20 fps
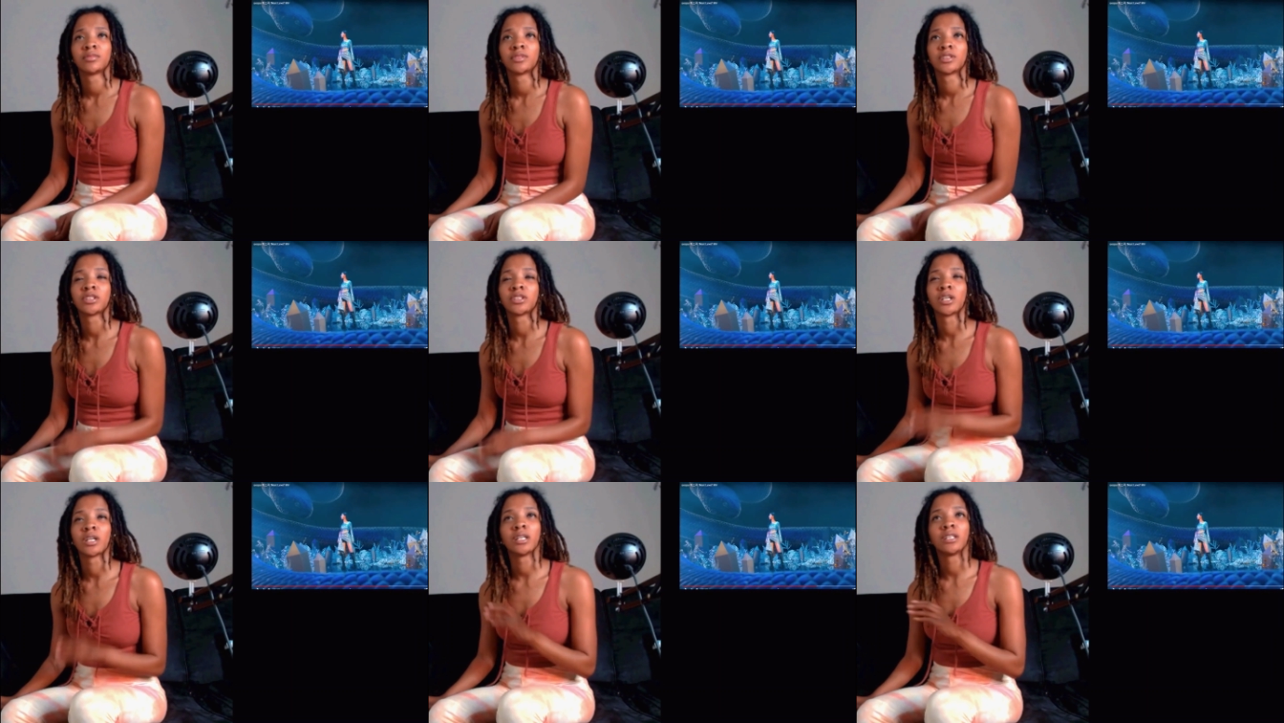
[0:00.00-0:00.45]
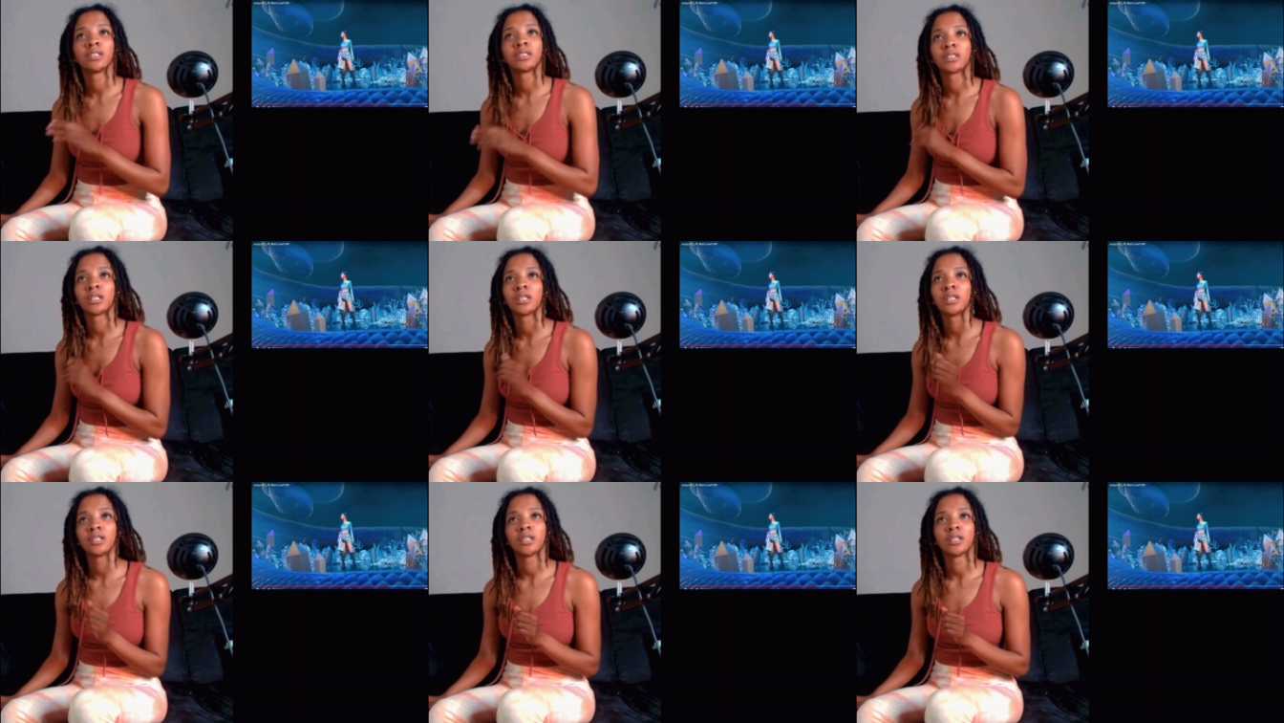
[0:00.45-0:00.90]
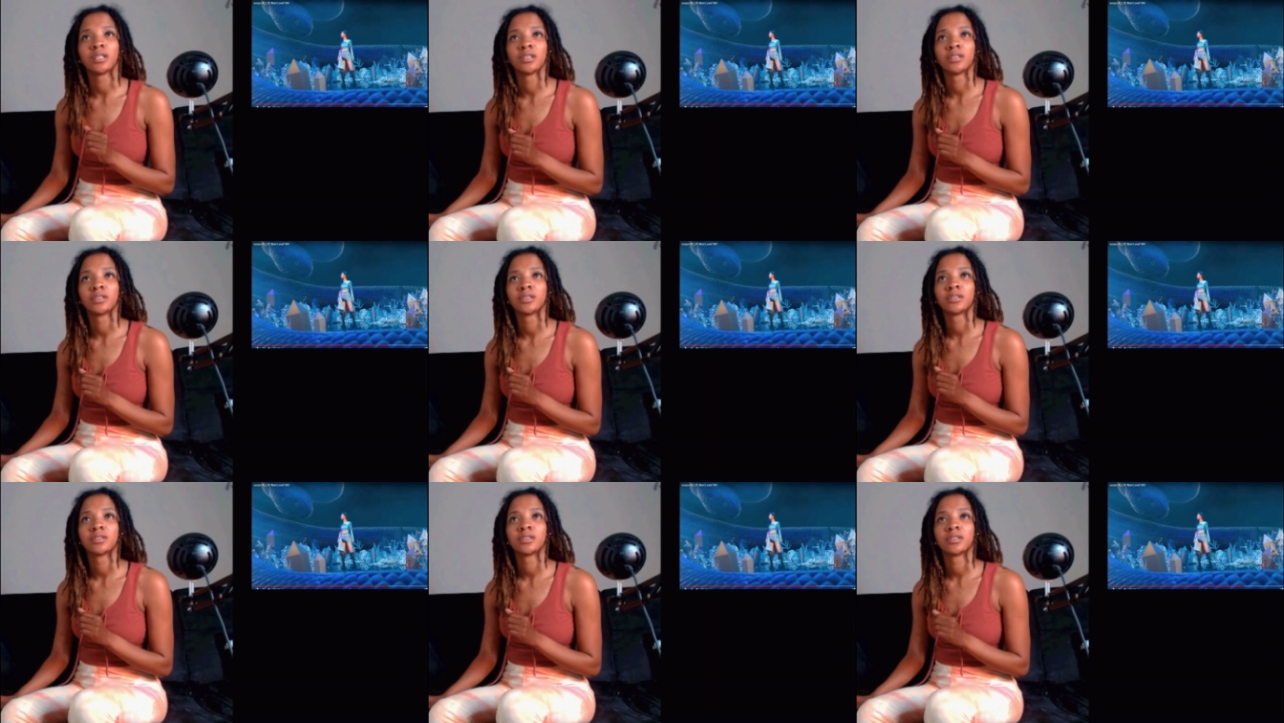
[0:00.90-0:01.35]
So they
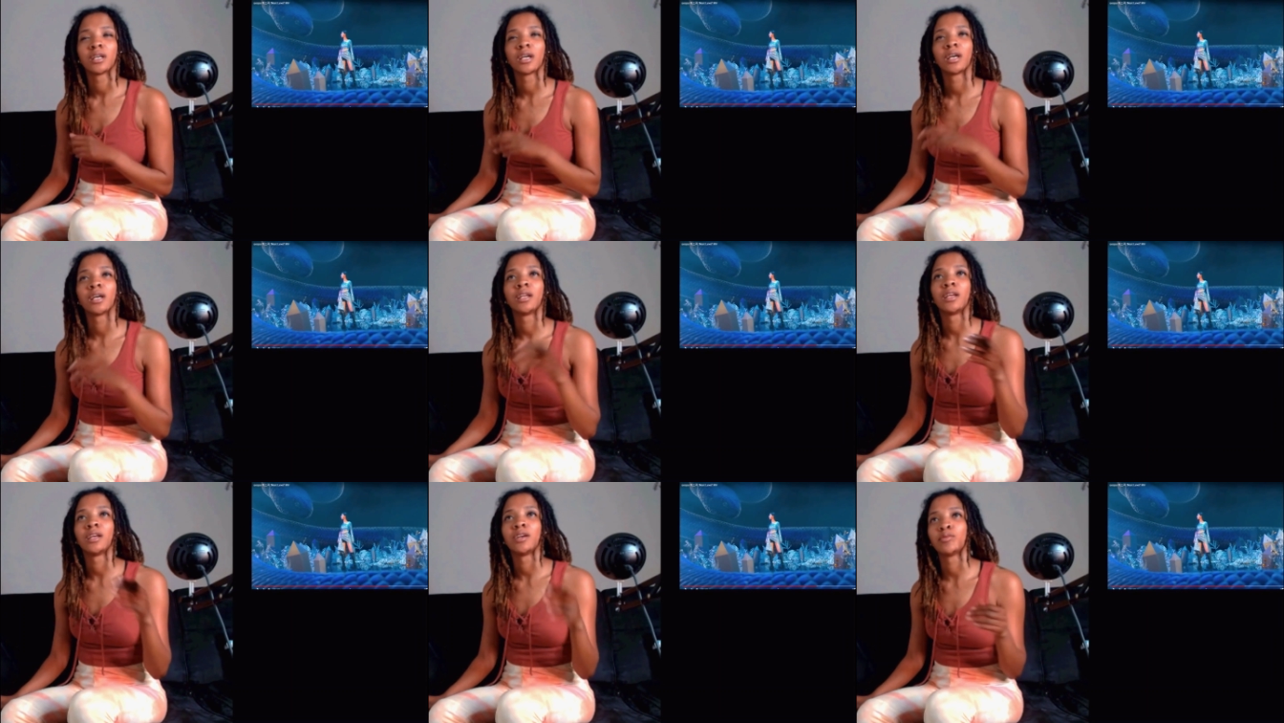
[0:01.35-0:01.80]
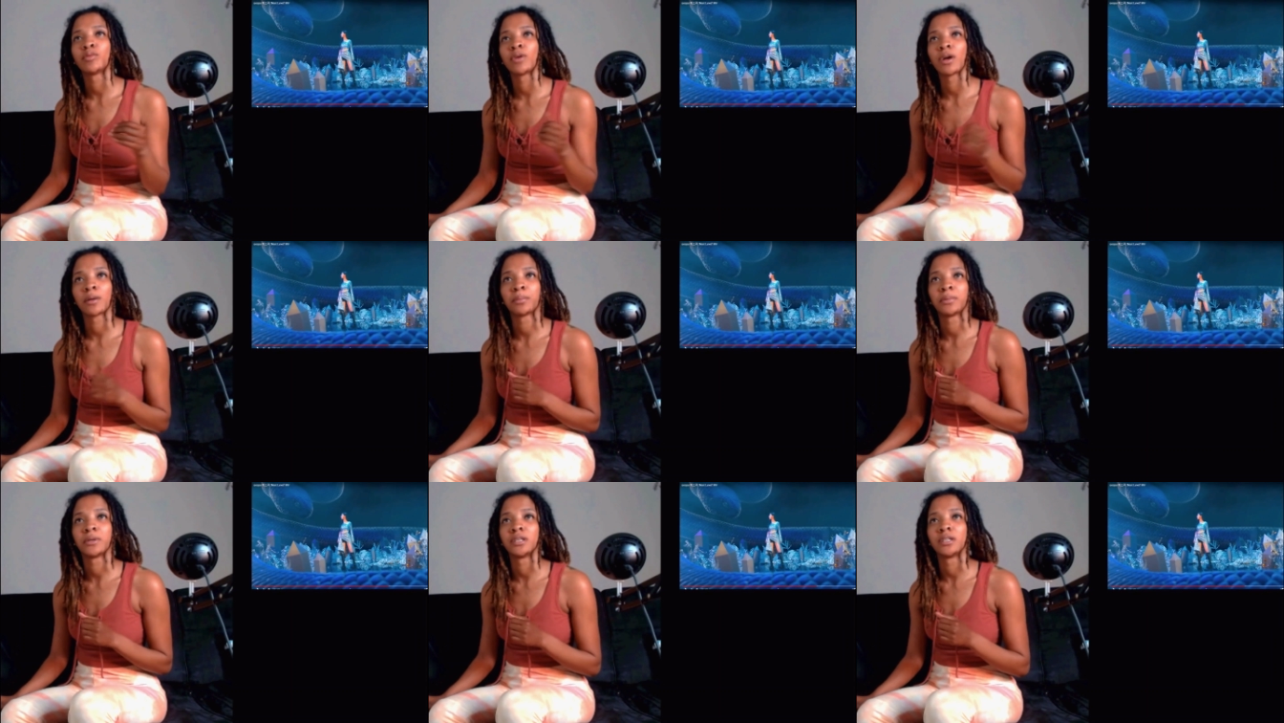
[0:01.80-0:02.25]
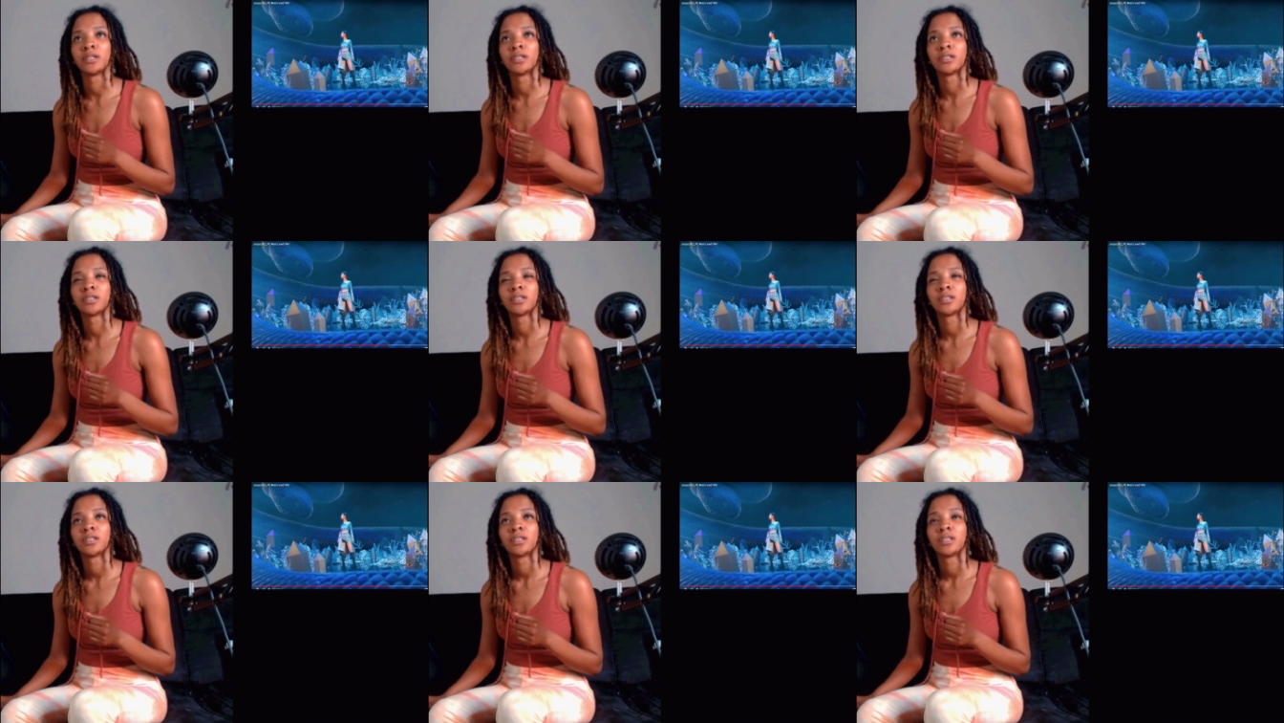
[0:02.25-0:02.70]
singing and they rapping,